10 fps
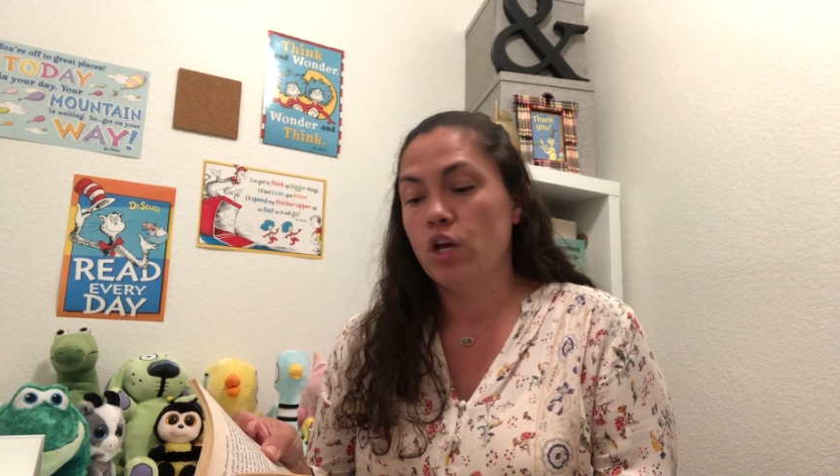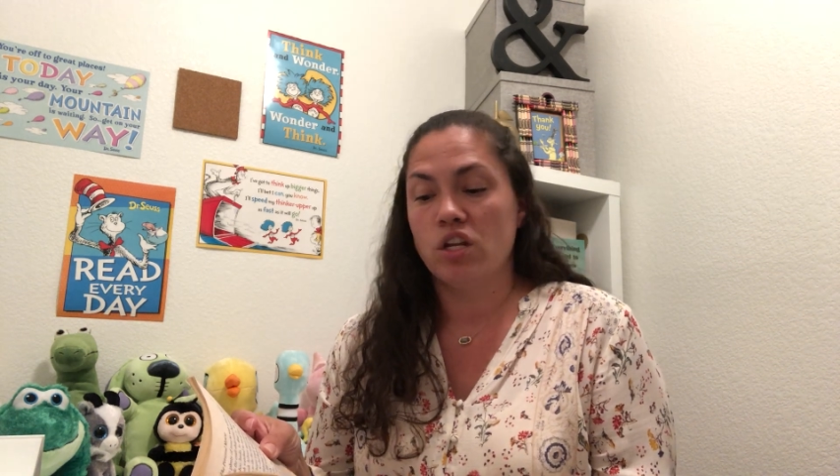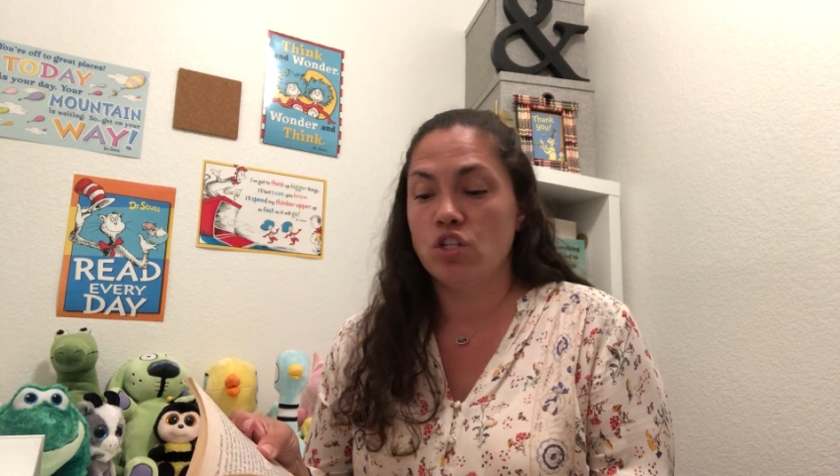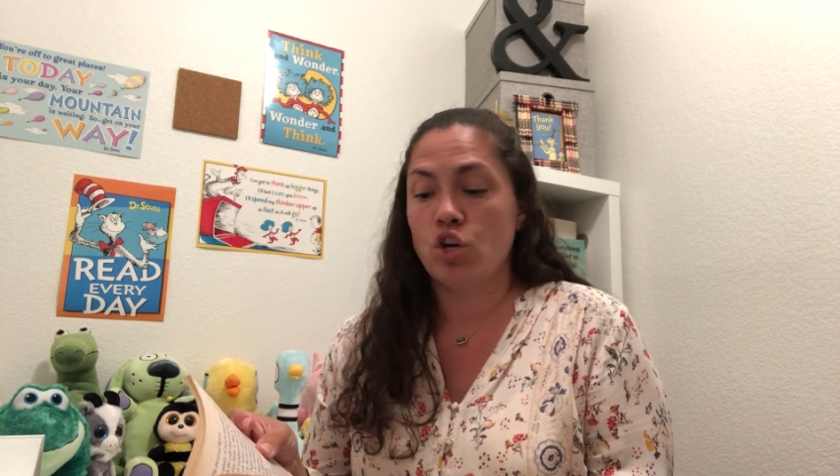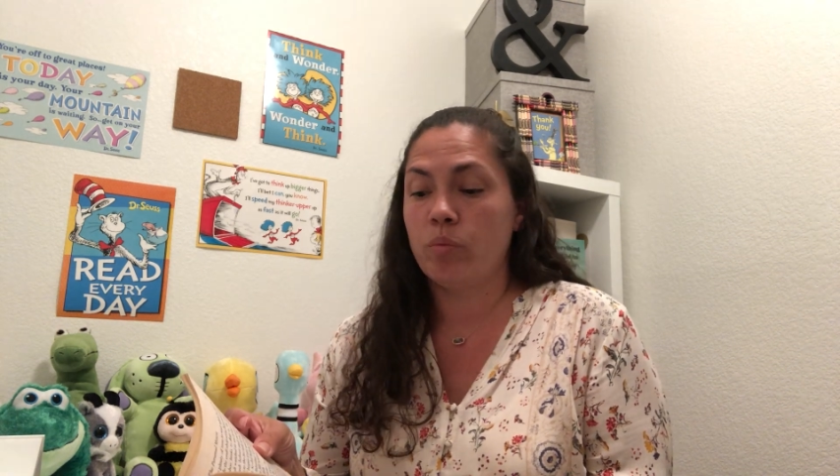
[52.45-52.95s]

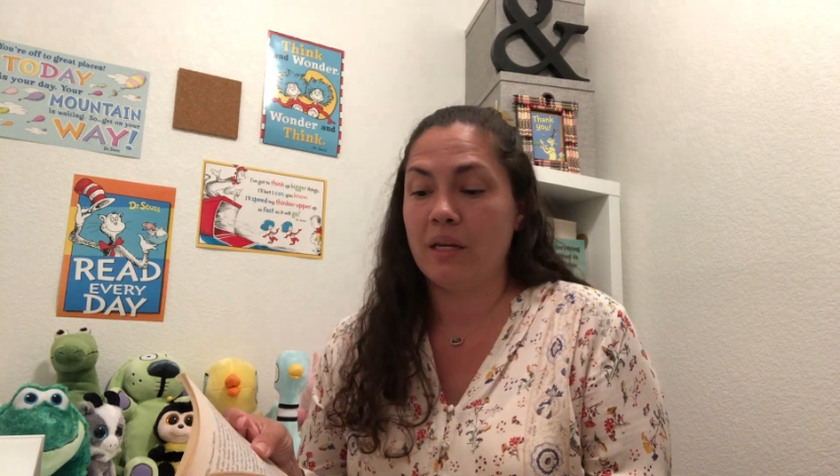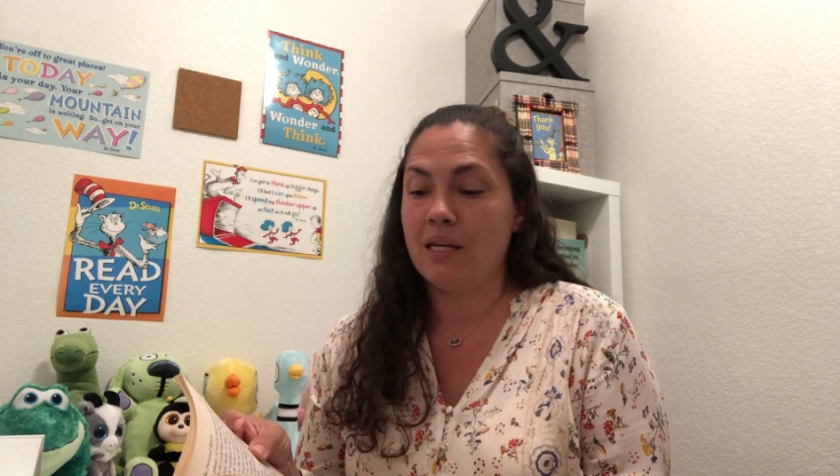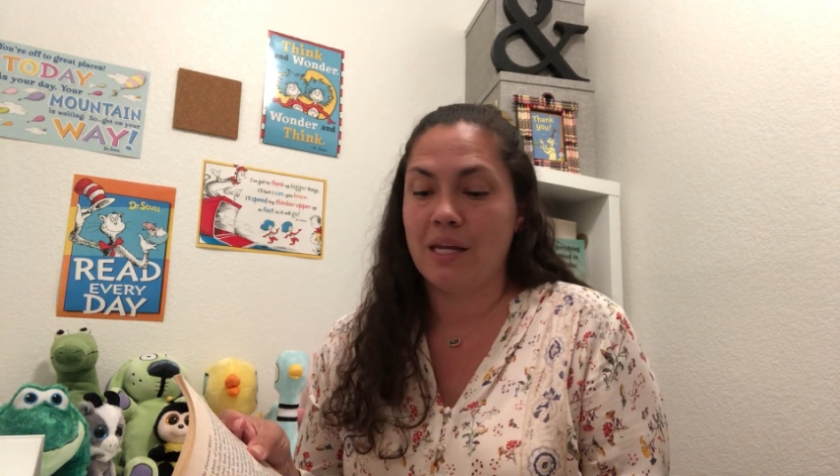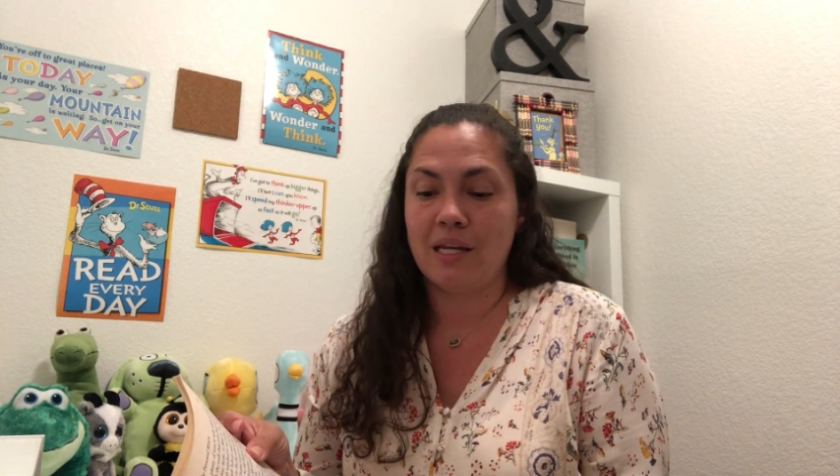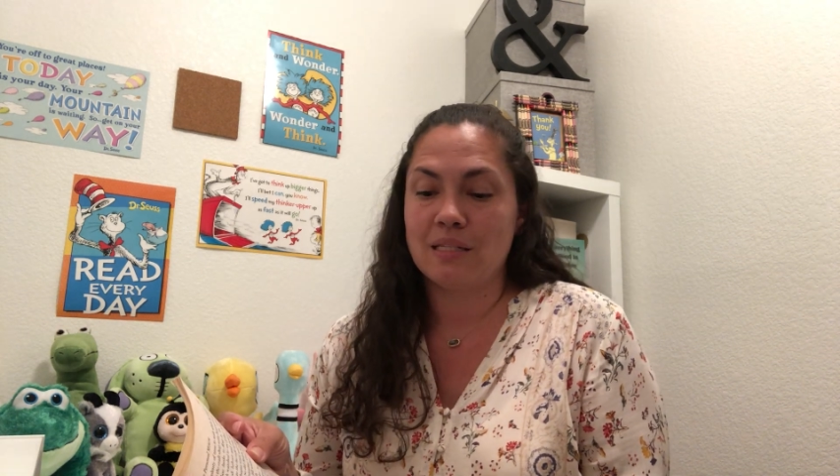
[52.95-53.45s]
Nobody
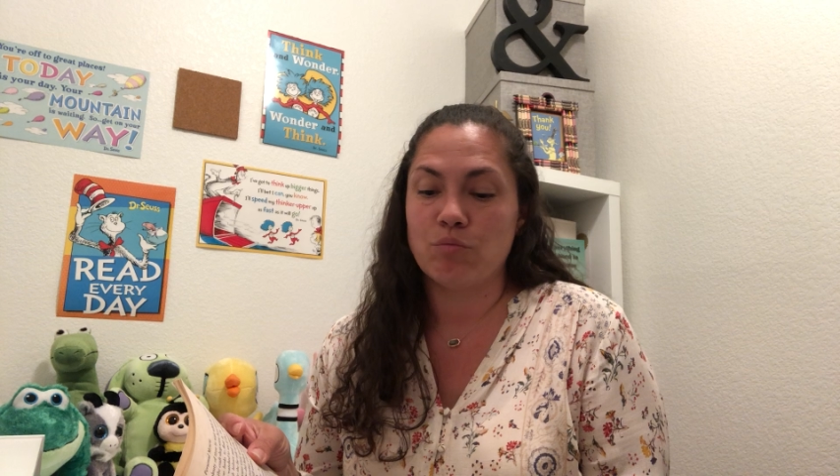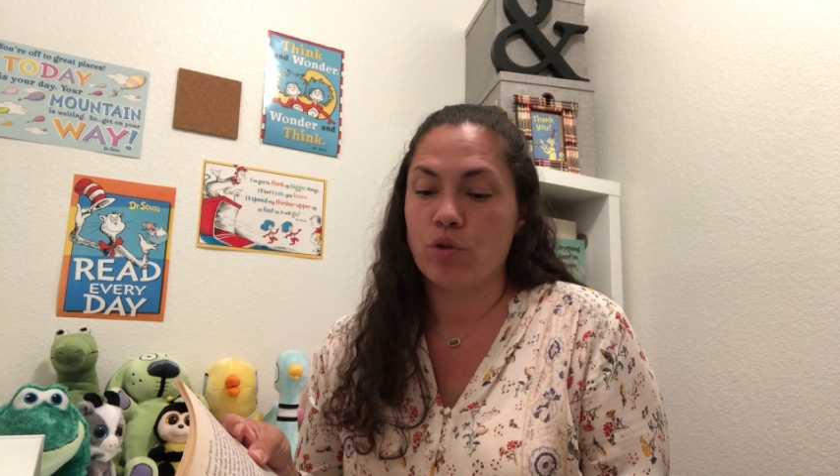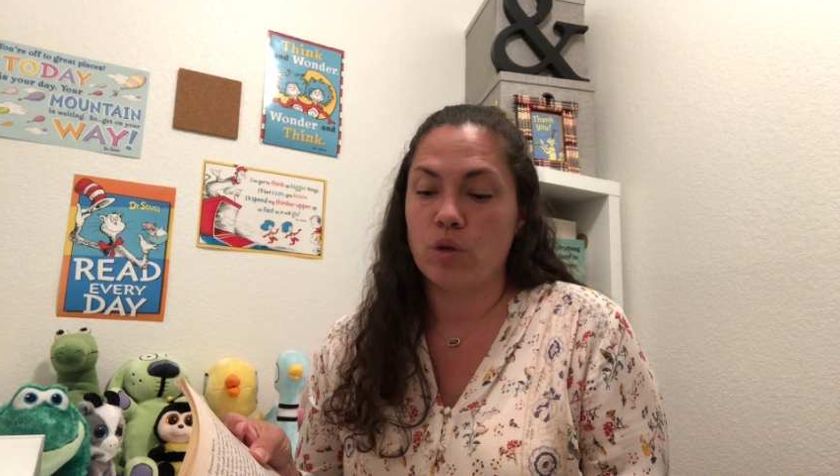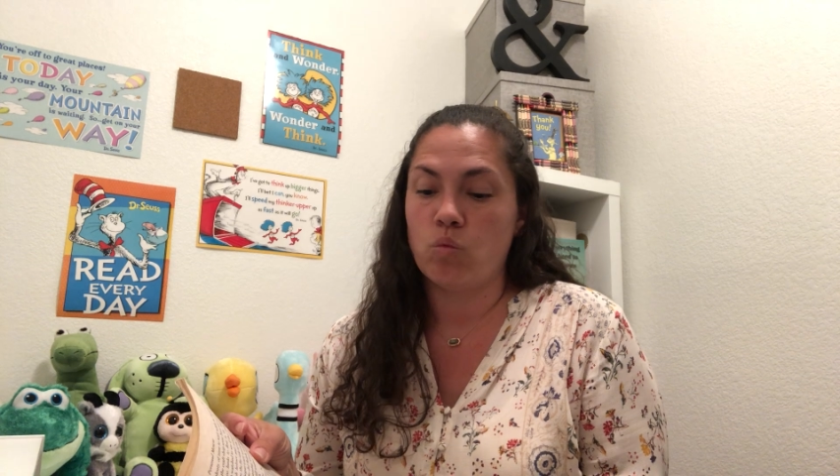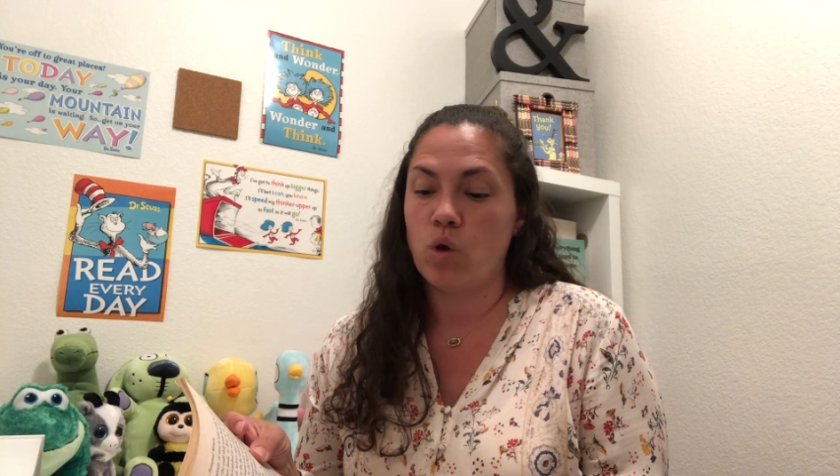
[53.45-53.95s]
needs more
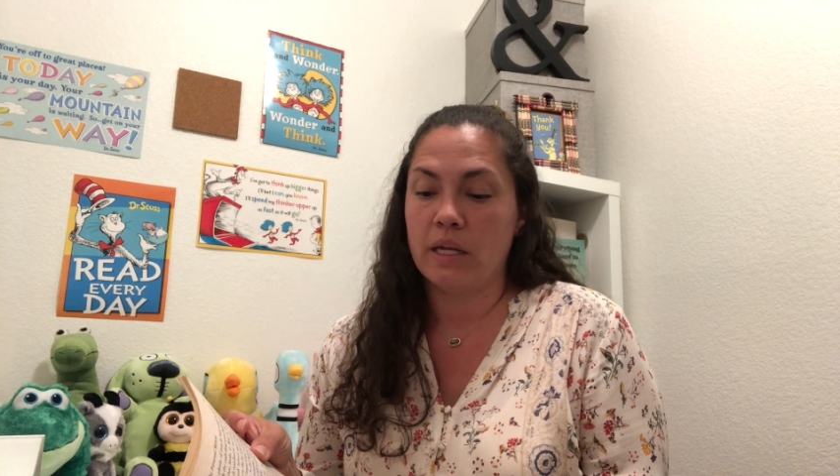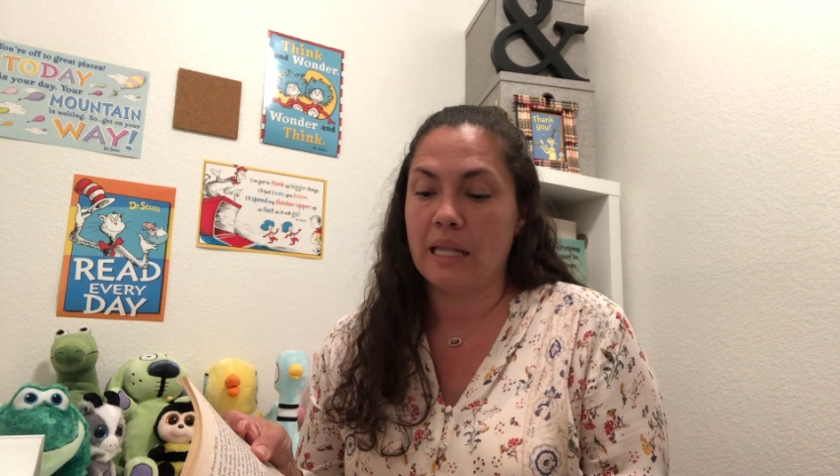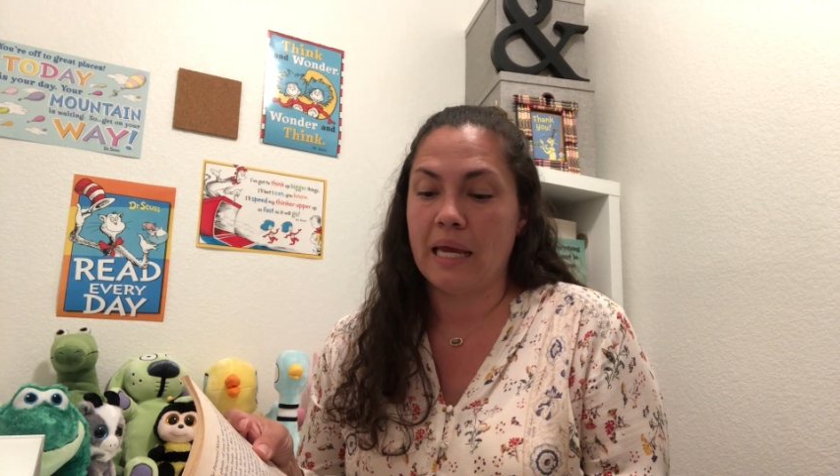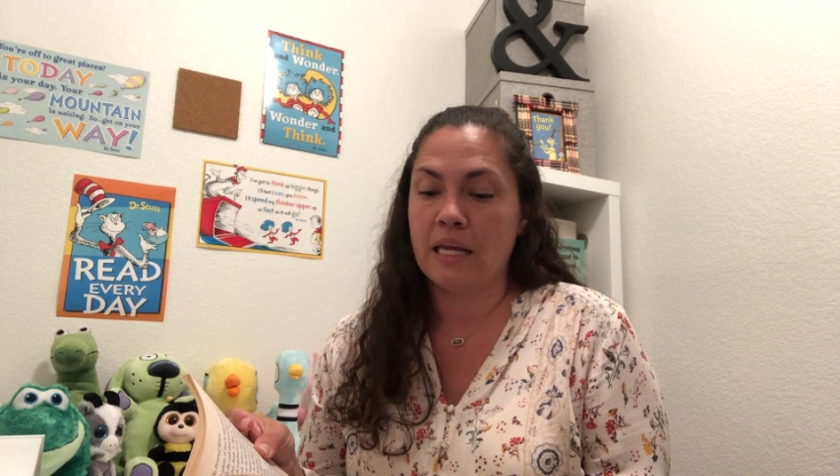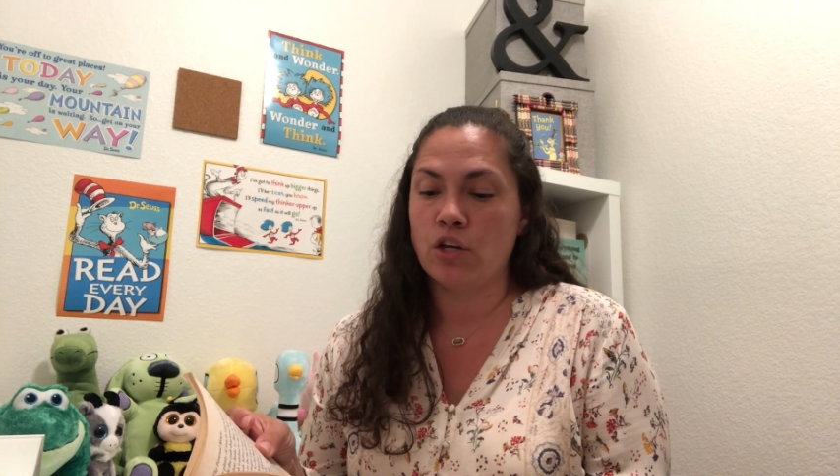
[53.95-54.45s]
than one
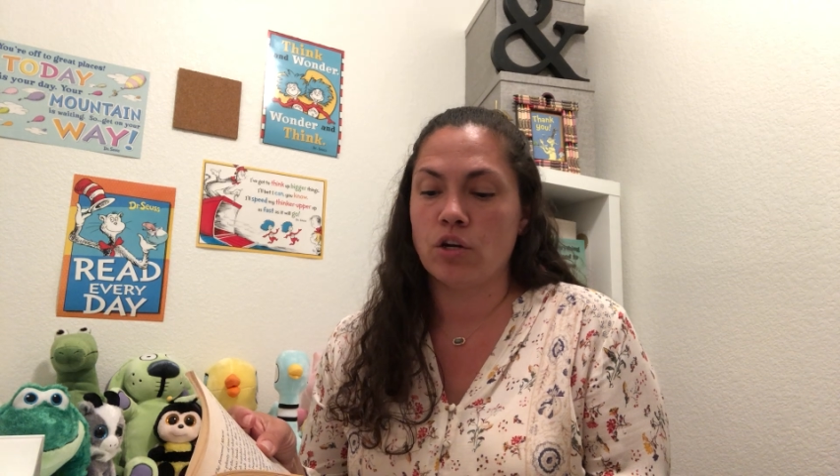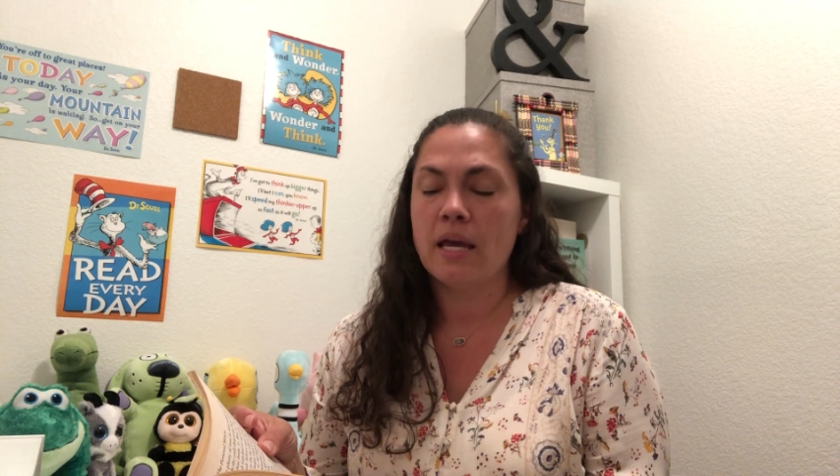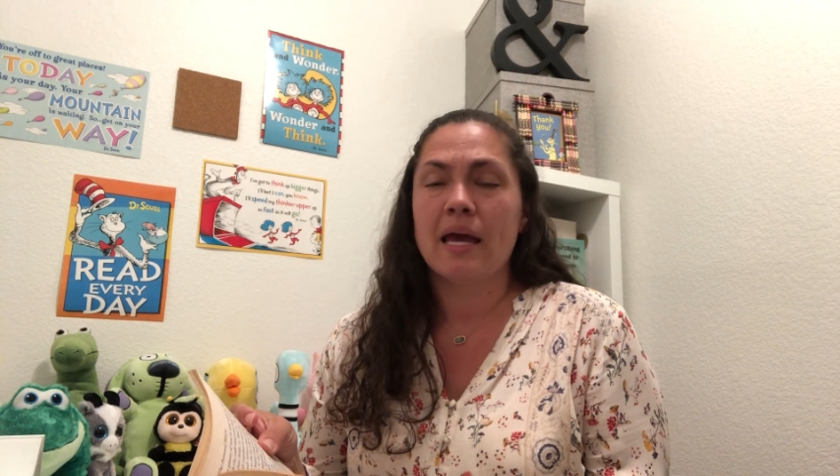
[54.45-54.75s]
lanyard,